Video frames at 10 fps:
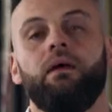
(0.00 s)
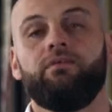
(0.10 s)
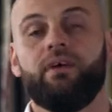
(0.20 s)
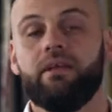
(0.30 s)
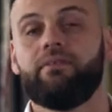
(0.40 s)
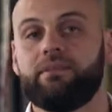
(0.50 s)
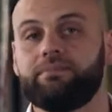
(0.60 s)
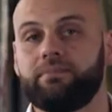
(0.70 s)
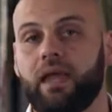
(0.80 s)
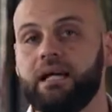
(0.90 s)
Velvet
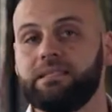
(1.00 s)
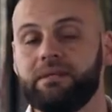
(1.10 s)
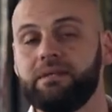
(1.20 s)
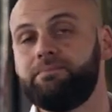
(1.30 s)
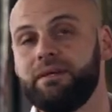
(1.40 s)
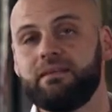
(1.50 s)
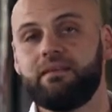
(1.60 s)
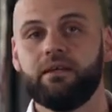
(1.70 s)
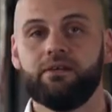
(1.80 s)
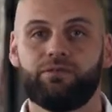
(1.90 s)
has been a big
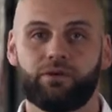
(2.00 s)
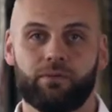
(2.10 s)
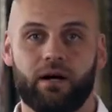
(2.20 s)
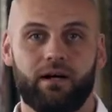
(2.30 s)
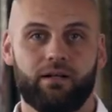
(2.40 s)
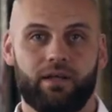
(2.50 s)
deal for a while